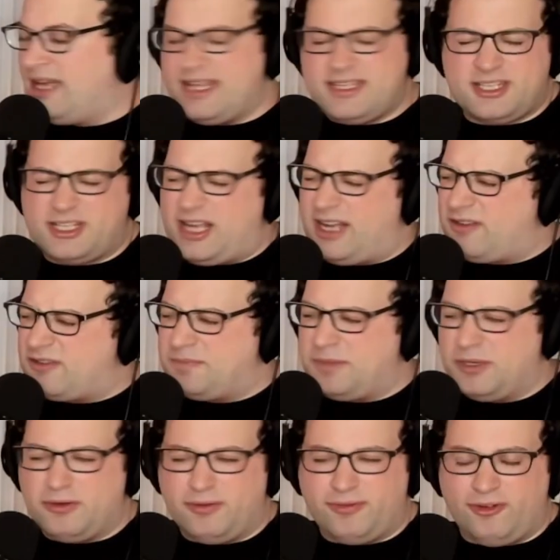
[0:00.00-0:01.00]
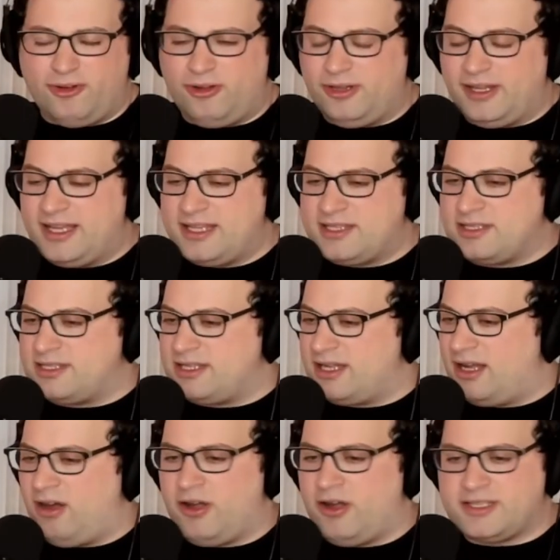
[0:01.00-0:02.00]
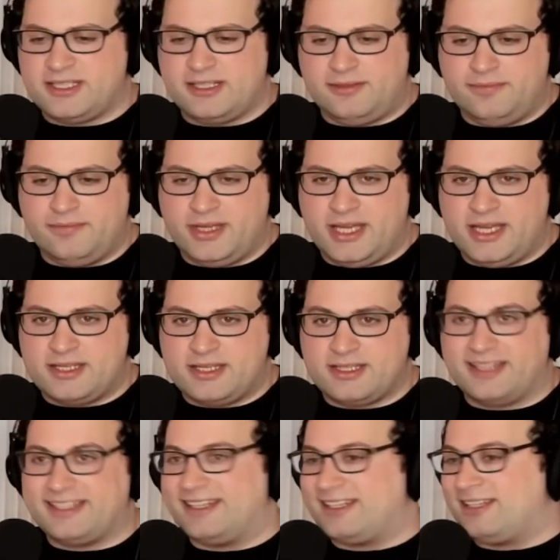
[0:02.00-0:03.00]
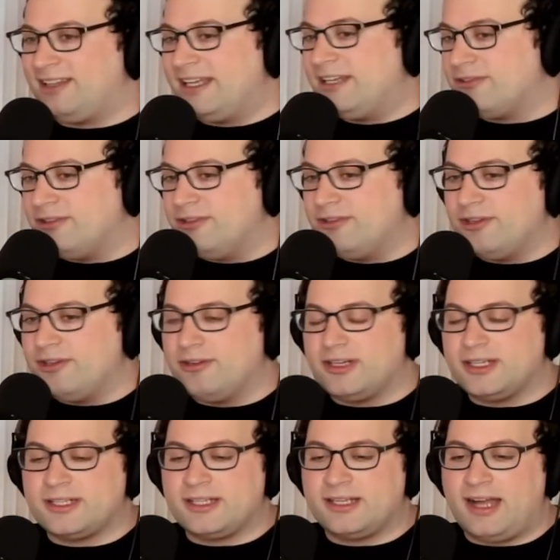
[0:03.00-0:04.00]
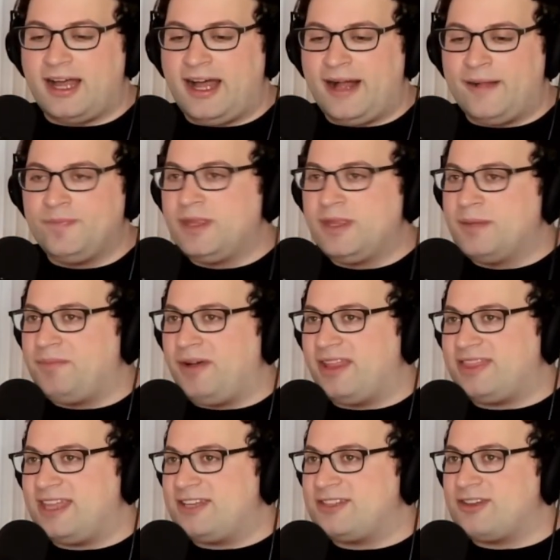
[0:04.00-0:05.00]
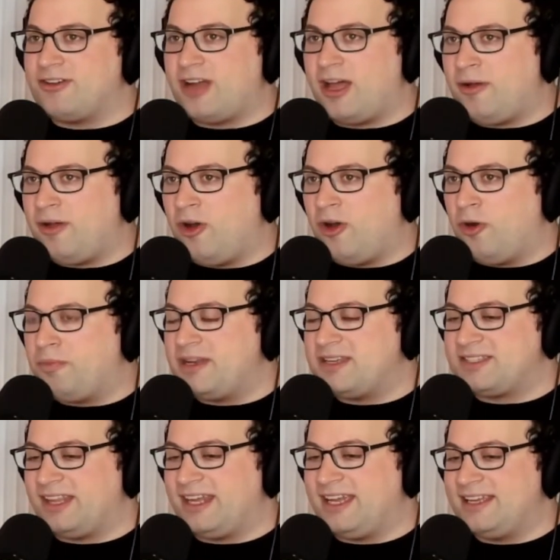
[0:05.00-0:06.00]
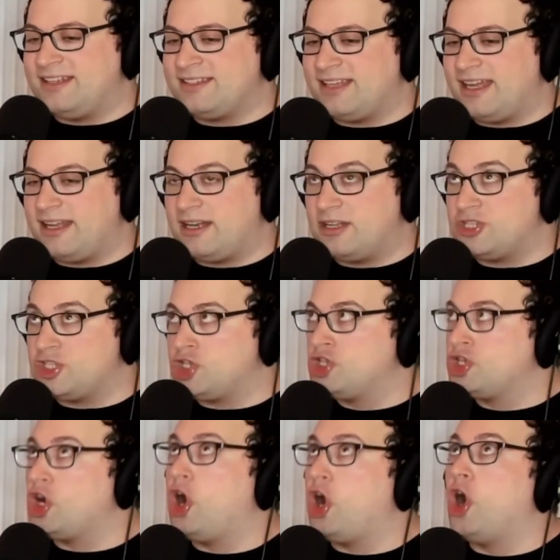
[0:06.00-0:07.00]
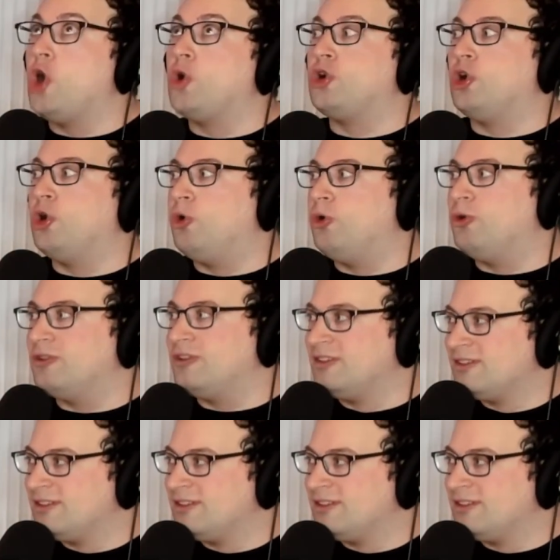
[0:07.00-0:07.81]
Chicago's beautiful. It's awesome. It's like a cleaner New York. But things aren't out open as late, and it's so cold.